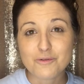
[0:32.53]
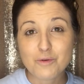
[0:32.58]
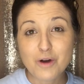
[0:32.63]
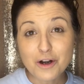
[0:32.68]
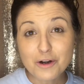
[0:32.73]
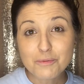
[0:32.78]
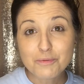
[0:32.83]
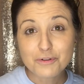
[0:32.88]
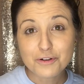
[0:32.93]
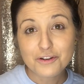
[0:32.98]

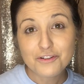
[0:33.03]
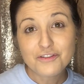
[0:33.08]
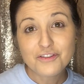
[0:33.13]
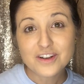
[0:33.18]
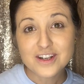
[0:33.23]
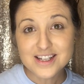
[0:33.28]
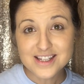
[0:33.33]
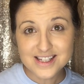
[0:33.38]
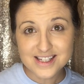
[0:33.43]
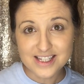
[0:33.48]

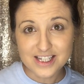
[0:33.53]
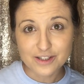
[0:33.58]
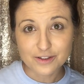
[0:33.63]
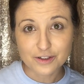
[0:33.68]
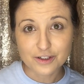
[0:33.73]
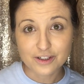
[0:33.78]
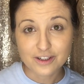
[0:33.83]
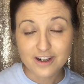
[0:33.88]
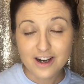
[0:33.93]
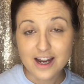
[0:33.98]
waterproof
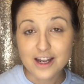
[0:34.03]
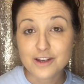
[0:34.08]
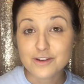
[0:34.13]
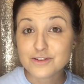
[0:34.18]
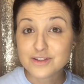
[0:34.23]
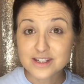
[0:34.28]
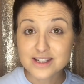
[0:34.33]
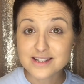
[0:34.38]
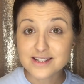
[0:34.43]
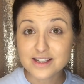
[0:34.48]
concealer. I
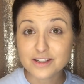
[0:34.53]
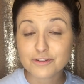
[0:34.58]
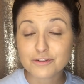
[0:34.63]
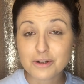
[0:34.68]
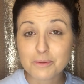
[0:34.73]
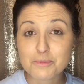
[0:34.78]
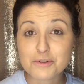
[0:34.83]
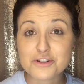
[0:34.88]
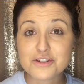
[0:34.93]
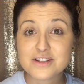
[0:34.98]
use
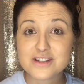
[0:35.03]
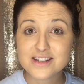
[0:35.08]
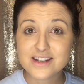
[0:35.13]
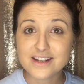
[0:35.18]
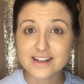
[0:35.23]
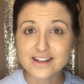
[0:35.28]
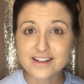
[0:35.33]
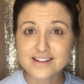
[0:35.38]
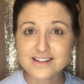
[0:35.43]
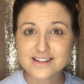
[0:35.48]
concealer number
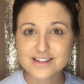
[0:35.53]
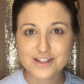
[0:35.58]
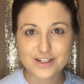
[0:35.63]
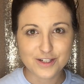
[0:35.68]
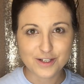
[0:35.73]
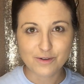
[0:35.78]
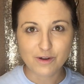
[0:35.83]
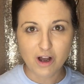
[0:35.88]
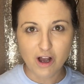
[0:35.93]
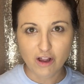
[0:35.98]
6
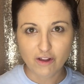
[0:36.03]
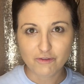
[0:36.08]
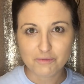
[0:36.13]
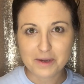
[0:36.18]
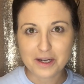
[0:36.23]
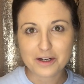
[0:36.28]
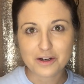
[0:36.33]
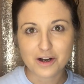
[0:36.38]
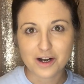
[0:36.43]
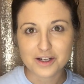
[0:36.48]
to do all
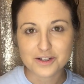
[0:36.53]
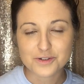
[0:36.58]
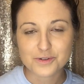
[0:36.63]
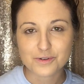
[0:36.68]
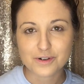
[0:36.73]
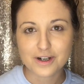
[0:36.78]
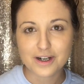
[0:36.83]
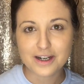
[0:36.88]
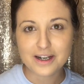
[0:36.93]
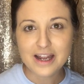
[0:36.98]
of my
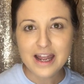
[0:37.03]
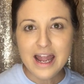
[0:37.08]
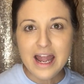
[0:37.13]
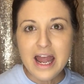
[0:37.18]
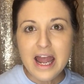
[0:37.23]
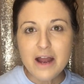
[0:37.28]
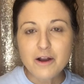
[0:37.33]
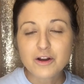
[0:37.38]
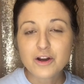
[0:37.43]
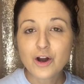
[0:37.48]
contouring.
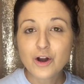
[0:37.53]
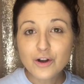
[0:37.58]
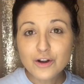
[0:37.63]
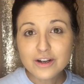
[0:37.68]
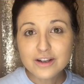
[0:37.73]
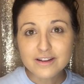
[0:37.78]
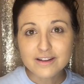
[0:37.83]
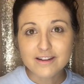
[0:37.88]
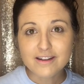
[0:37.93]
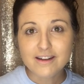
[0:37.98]

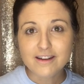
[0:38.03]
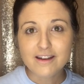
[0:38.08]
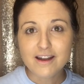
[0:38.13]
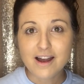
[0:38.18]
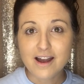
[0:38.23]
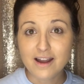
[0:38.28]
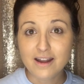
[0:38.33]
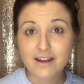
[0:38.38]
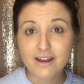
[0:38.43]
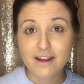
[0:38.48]

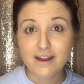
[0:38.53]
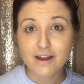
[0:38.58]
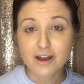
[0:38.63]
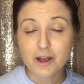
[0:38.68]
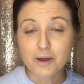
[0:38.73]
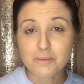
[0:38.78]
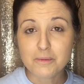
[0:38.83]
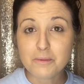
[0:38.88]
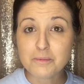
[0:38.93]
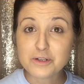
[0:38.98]
Currently, I
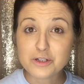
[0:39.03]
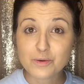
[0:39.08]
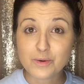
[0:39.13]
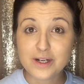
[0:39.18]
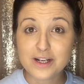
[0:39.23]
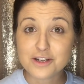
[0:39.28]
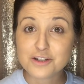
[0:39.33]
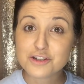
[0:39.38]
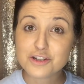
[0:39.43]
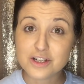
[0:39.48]
am
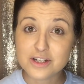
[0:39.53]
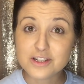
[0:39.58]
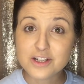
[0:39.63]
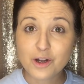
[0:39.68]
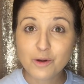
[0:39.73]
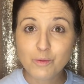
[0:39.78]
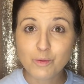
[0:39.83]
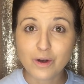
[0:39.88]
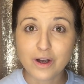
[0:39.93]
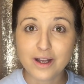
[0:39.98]
between a
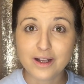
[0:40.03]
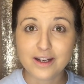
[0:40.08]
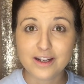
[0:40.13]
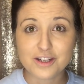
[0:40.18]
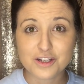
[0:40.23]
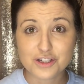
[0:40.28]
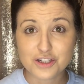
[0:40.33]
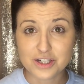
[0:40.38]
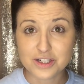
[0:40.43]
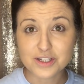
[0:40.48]
Shinto 1
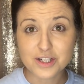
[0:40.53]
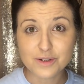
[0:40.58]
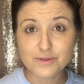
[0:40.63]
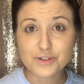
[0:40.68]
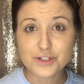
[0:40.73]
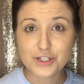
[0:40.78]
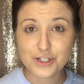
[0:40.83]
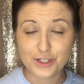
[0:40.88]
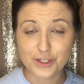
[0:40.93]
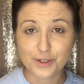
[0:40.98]
and a
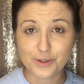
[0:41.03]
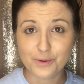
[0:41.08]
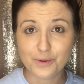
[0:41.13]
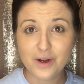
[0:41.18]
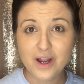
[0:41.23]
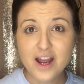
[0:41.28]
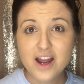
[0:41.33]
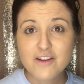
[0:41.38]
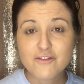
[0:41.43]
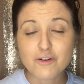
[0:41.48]
Shinto
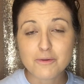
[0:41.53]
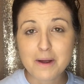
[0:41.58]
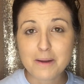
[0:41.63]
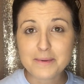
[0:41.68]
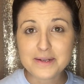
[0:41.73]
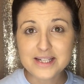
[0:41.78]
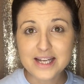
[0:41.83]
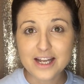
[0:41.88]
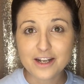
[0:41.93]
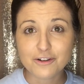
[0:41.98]
2 for
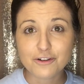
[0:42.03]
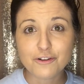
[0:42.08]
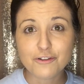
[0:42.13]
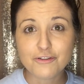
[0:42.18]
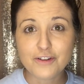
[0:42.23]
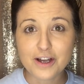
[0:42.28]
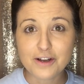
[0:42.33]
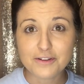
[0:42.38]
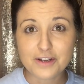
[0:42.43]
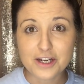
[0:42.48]
my
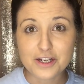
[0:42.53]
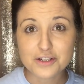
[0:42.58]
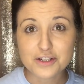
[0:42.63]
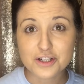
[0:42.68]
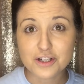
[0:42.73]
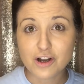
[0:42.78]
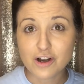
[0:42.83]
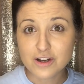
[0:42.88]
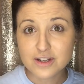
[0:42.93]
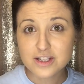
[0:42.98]
botanical
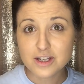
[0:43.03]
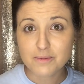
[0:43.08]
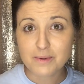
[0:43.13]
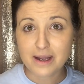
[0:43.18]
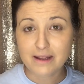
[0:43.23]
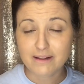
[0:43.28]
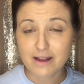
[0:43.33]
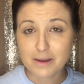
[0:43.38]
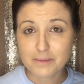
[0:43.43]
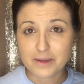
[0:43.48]
foundation, also
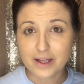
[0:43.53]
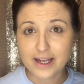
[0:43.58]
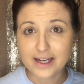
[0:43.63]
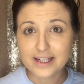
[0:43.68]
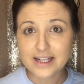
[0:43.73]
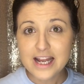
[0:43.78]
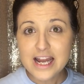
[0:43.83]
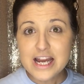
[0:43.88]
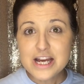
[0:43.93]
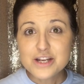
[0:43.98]
by
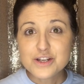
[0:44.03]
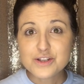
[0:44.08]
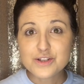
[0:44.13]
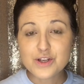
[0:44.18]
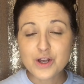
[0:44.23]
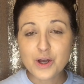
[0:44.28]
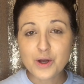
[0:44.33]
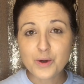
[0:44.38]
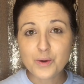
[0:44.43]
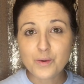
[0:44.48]
LimeLight.
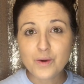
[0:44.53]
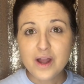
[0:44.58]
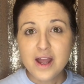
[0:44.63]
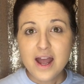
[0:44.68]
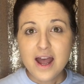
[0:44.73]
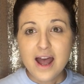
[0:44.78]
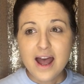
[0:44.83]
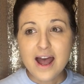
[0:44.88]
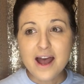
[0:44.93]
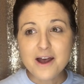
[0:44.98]
So
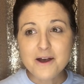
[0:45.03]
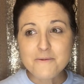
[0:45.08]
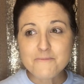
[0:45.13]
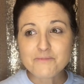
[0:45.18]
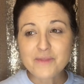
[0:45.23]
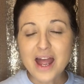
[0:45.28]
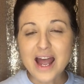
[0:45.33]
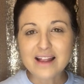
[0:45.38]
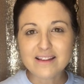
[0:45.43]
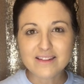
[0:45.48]

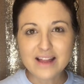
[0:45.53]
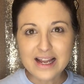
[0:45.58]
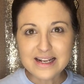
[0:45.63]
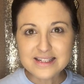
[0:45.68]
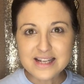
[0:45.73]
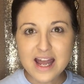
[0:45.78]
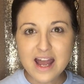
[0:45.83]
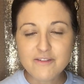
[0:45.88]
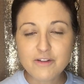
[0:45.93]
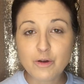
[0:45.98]
I
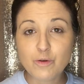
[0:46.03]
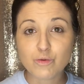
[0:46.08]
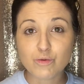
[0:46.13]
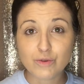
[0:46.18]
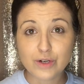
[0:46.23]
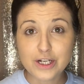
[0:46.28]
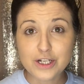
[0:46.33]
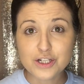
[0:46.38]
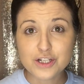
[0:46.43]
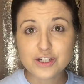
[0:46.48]
like to have a
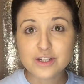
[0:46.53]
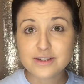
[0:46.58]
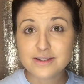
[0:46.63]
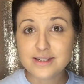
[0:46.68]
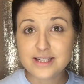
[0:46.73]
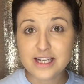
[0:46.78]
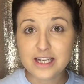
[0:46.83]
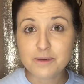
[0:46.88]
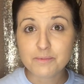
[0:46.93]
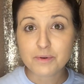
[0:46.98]

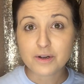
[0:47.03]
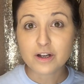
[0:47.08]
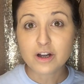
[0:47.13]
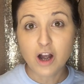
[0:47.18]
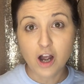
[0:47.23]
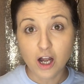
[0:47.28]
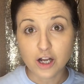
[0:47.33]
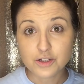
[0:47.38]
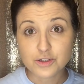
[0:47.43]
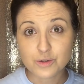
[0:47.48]
rich, deep
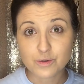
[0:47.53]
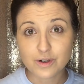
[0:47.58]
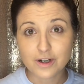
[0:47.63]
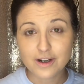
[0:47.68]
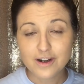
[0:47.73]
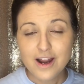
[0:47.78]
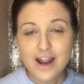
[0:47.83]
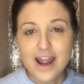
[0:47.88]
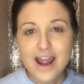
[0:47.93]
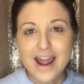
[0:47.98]

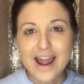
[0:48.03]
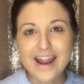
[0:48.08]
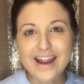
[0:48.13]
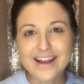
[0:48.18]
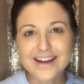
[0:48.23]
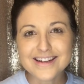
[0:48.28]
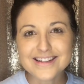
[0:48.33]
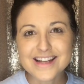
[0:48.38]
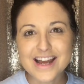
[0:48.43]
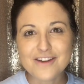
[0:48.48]
contour,
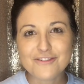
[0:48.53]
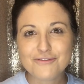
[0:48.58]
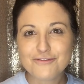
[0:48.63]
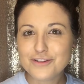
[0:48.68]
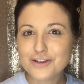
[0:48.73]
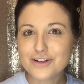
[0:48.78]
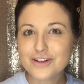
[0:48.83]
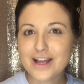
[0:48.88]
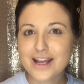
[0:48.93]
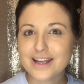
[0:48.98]
and I
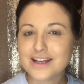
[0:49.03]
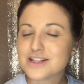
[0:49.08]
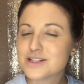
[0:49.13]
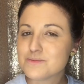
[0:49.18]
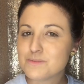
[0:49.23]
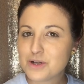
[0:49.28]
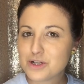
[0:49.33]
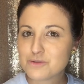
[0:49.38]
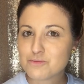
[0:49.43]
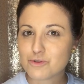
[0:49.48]
feel like
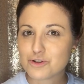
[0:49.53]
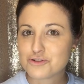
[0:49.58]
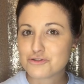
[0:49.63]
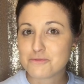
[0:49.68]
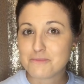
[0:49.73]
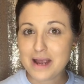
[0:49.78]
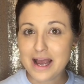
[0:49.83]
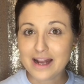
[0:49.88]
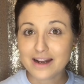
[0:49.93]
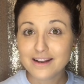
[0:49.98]
it's much more
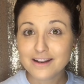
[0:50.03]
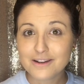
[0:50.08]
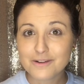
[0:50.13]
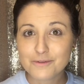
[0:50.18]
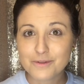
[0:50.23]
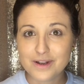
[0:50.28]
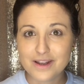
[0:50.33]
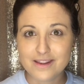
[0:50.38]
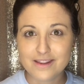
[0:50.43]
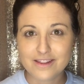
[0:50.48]
dramatic
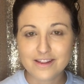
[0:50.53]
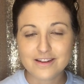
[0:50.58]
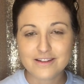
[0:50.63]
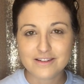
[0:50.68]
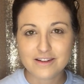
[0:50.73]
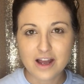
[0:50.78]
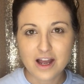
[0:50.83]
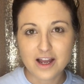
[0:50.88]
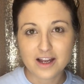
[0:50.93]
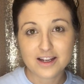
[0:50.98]
with
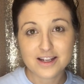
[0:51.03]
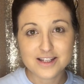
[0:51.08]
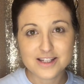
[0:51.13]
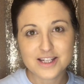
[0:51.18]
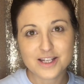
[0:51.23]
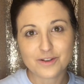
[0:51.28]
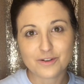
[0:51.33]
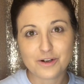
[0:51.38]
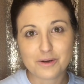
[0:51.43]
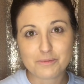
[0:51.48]

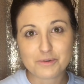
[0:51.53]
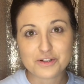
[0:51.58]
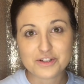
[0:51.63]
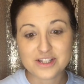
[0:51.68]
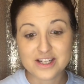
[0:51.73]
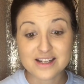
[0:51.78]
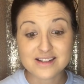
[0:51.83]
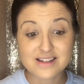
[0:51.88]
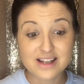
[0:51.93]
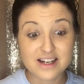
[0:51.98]
concealer number
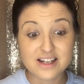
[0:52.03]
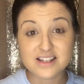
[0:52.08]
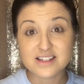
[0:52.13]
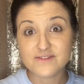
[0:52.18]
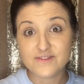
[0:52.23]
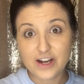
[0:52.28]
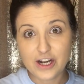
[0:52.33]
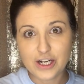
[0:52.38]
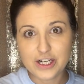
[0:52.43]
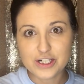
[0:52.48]
6. It
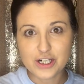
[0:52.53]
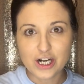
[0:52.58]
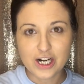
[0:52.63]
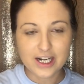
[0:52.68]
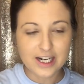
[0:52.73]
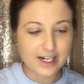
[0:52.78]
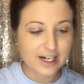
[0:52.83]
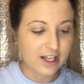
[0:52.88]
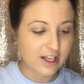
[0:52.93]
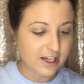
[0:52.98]
is very
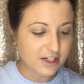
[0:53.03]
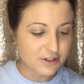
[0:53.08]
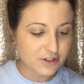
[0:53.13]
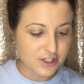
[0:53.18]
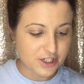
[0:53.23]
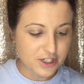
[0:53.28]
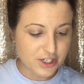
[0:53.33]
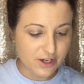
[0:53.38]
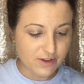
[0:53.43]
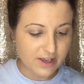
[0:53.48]
dark, and I'll
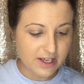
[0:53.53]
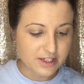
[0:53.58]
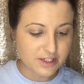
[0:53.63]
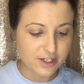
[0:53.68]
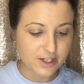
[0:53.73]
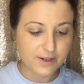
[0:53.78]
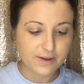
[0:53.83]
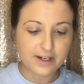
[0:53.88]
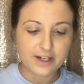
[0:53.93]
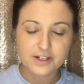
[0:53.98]
actually show that
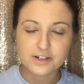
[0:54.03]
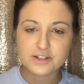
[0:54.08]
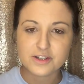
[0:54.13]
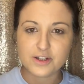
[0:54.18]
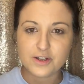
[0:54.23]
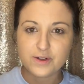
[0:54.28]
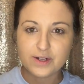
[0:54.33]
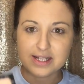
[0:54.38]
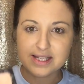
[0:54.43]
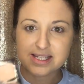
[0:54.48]
to you here
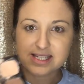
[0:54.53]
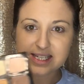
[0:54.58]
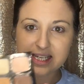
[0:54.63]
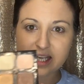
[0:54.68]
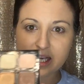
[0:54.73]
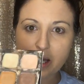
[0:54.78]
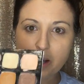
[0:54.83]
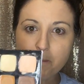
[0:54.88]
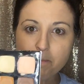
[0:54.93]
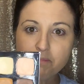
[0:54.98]
so you can
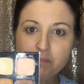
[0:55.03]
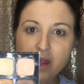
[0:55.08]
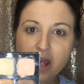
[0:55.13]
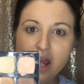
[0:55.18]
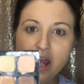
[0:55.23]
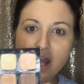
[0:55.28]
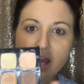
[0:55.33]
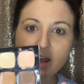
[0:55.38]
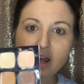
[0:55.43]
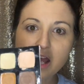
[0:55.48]
see it.
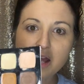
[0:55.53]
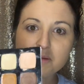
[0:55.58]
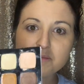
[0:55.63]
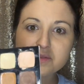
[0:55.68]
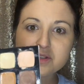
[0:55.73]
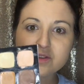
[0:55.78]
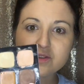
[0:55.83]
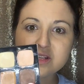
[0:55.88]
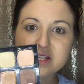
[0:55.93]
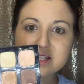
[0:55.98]

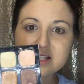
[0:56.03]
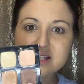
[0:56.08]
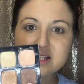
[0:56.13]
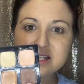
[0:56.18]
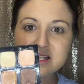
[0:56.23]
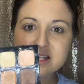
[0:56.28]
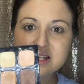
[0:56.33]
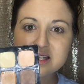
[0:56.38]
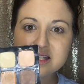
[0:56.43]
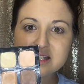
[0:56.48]
So this
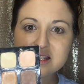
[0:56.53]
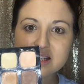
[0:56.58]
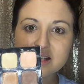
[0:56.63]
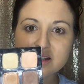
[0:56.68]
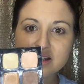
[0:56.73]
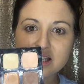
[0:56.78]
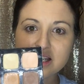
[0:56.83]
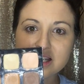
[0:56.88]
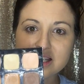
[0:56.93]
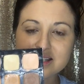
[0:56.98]
is
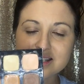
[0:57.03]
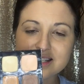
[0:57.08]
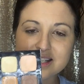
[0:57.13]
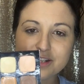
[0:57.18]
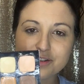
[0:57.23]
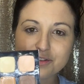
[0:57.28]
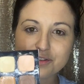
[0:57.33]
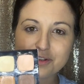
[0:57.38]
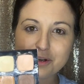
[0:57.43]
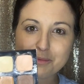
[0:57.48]
the
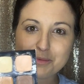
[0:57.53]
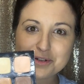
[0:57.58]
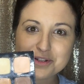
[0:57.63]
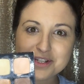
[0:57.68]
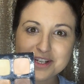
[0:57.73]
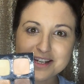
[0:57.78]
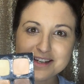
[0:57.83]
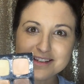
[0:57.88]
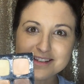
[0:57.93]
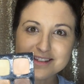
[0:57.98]
concealer number
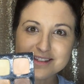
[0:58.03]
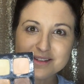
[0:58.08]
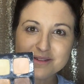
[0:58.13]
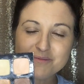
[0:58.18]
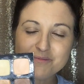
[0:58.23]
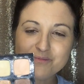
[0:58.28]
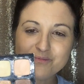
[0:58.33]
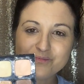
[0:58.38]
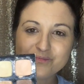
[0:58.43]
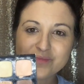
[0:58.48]
6.
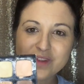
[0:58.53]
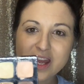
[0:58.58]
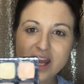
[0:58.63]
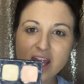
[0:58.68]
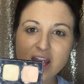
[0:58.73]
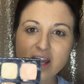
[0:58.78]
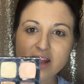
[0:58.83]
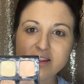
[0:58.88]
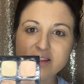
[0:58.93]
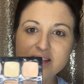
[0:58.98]

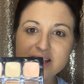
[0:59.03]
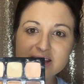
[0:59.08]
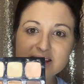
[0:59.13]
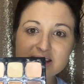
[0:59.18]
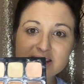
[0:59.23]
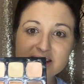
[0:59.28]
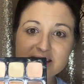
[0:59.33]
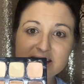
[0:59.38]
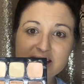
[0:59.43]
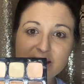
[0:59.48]

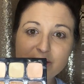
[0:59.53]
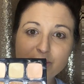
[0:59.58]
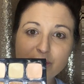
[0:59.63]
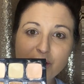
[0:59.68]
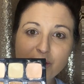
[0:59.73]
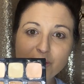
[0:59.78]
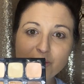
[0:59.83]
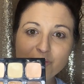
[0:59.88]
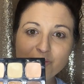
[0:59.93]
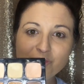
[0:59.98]
This is
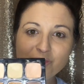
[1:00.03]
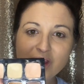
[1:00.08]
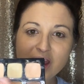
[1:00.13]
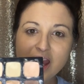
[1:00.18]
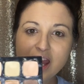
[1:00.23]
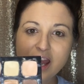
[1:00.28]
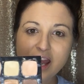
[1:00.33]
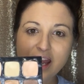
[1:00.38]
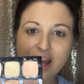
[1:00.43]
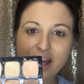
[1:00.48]
0.
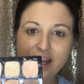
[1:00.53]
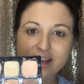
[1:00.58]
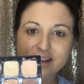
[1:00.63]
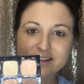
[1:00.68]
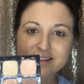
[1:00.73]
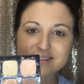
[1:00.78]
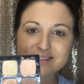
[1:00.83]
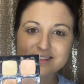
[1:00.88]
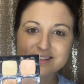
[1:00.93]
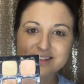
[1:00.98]

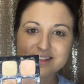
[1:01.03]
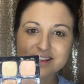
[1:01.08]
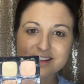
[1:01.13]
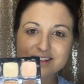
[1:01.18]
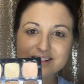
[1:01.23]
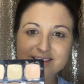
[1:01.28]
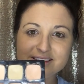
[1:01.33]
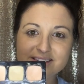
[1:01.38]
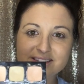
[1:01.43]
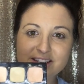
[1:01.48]
And this is
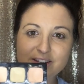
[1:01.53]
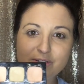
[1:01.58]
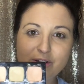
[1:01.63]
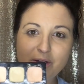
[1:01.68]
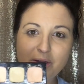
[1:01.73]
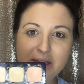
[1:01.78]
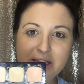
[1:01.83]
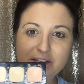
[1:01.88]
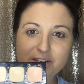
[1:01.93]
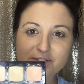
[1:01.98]
6. 0
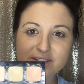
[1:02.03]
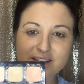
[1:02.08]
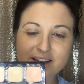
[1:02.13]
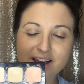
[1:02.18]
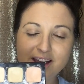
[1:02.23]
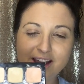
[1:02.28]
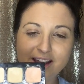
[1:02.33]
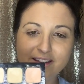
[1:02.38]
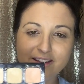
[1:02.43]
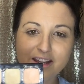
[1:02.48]
I use
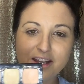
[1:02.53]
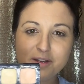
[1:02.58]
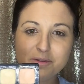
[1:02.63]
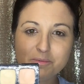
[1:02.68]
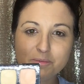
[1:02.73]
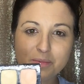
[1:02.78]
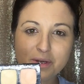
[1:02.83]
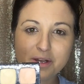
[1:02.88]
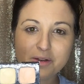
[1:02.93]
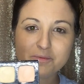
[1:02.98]
to
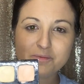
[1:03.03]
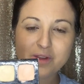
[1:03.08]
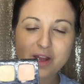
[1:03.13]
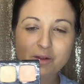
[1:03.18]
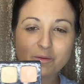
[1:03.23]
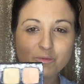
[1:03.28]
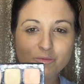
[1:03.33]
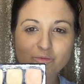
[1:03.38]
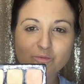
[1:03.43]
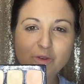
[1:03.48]
highlight,
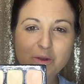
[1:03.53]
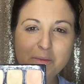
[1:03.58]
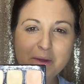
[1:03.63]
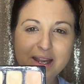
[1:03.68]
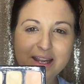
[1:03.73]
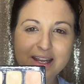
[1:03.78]
and we